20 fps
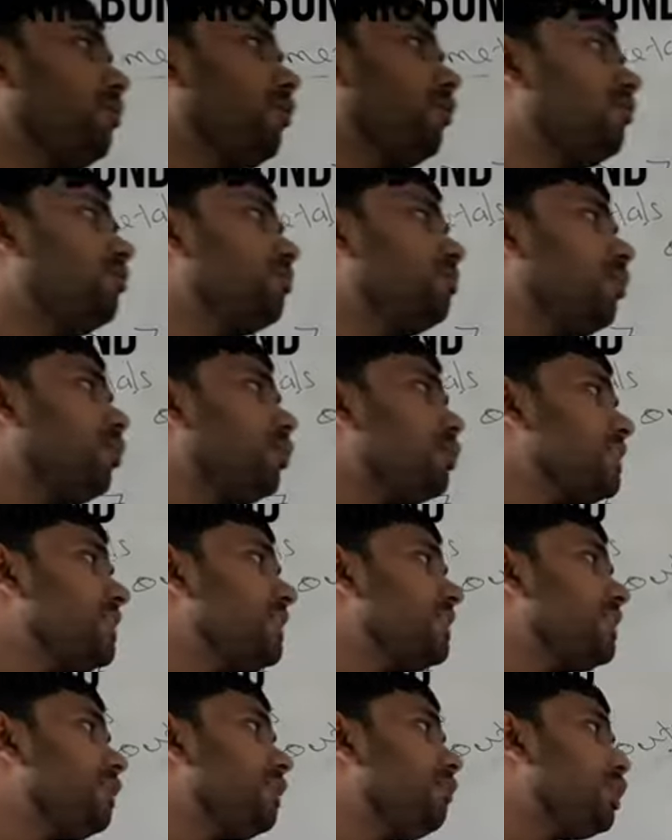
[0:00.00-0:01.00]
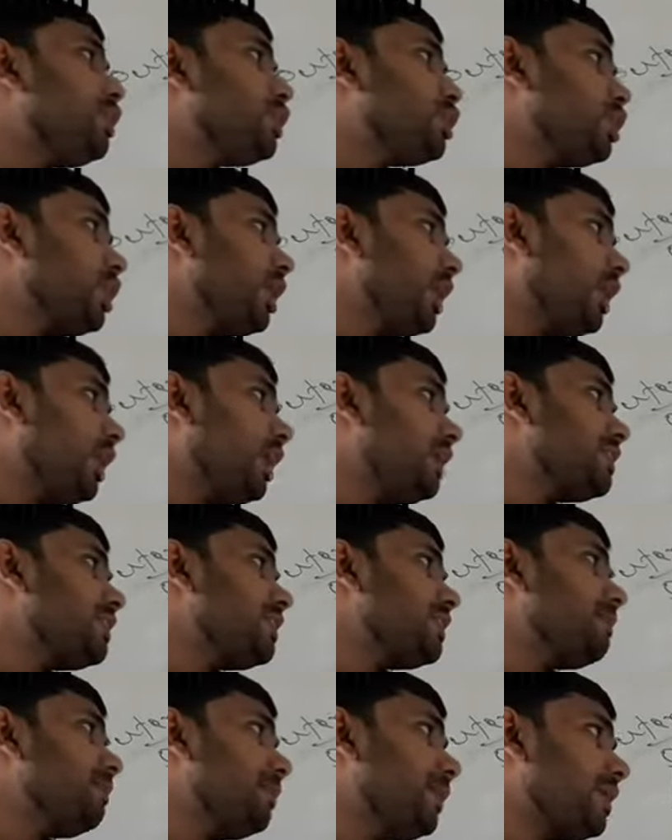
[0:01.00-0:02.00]
of positively charged
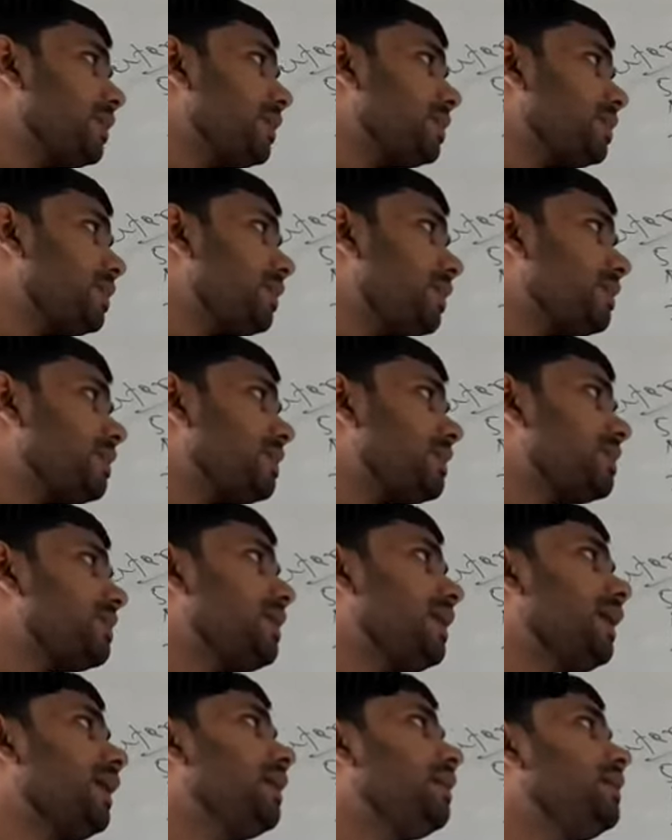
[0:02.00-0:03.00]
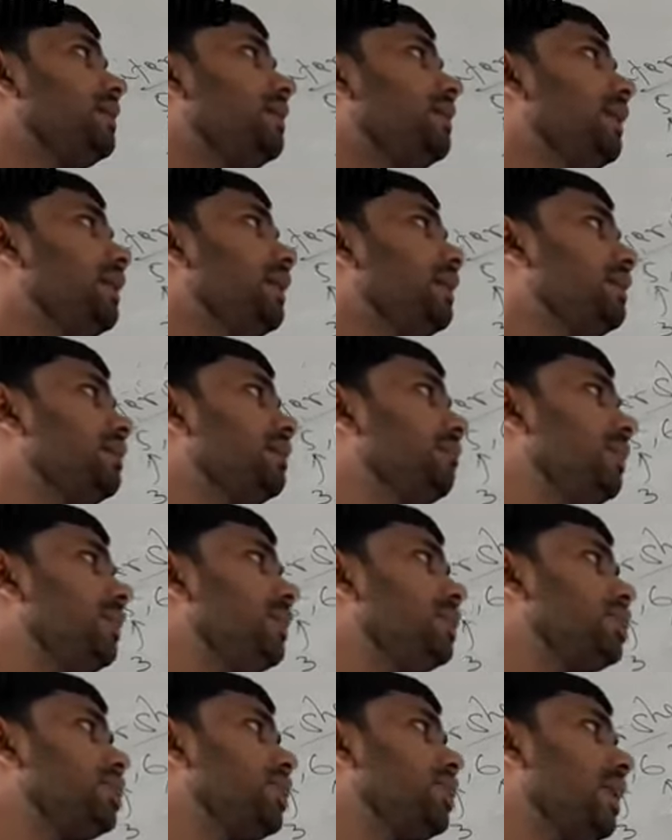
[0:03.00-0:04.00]
metals and negatively
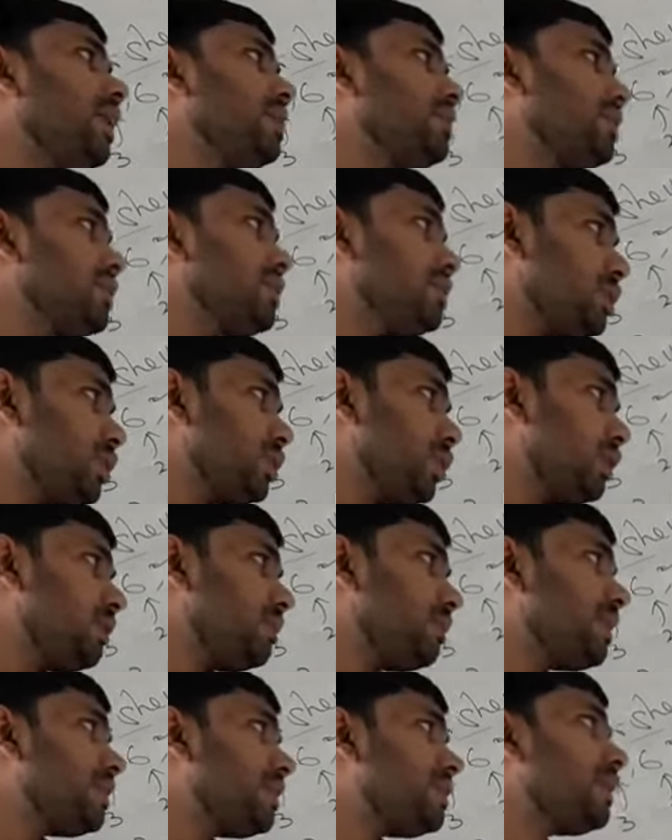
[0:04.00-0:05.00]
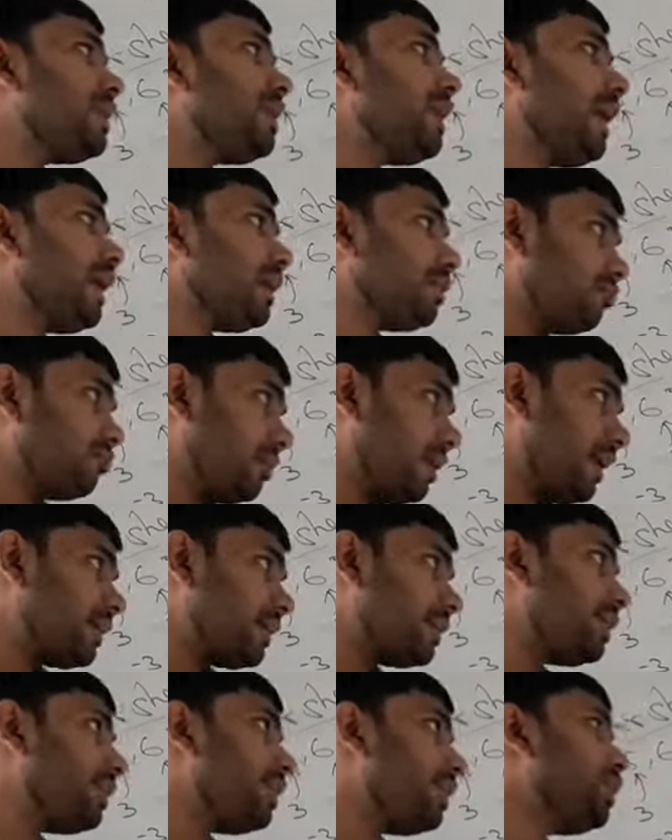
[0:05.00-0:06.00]
charged non-metals
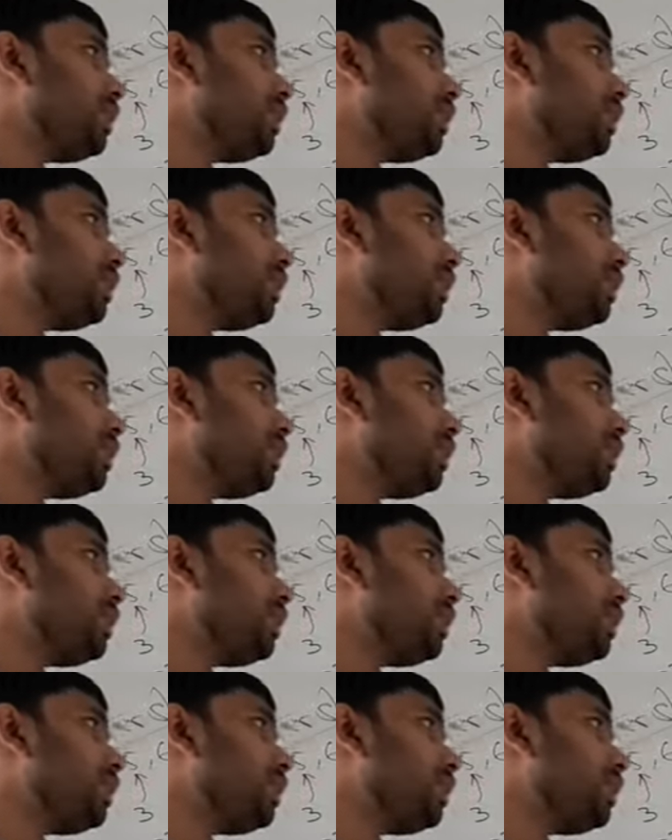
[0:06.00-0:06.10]
attracting